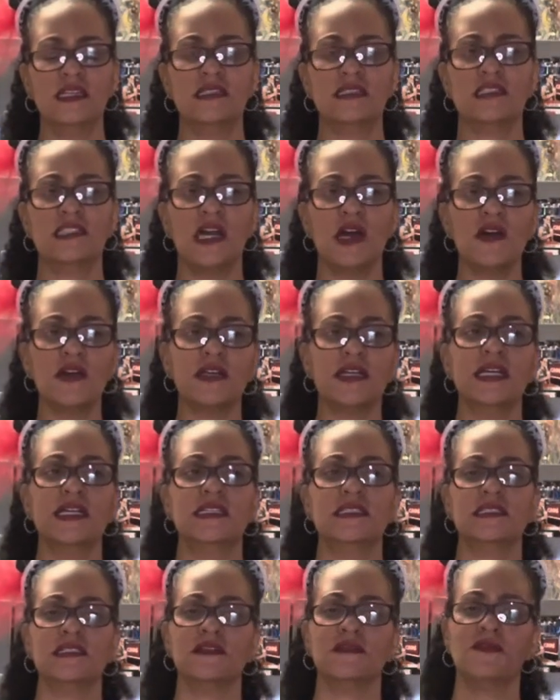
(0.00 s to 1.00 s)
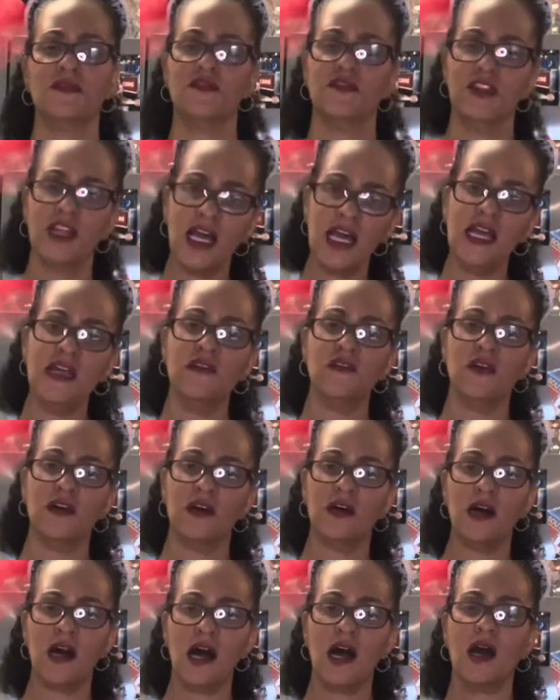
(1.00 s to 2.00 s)
turkey some
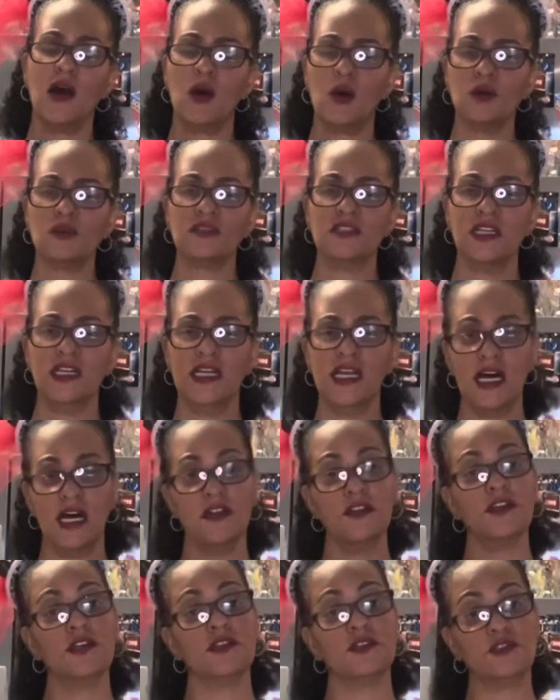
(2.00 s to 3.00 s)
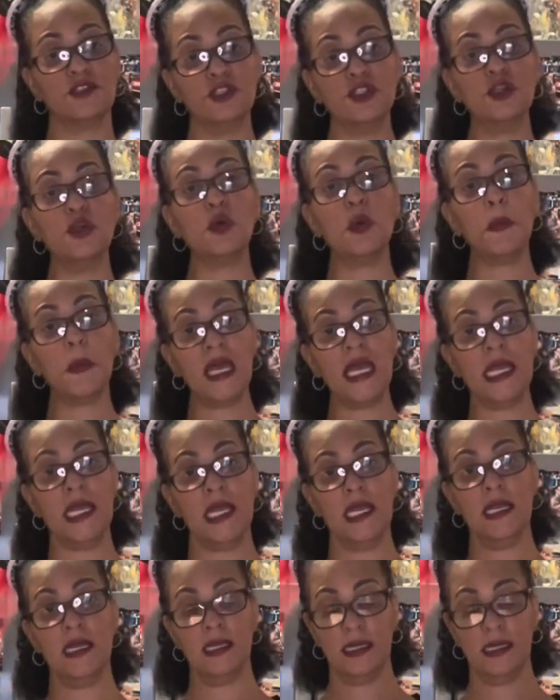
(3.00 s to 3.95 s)
flavor all together, to me.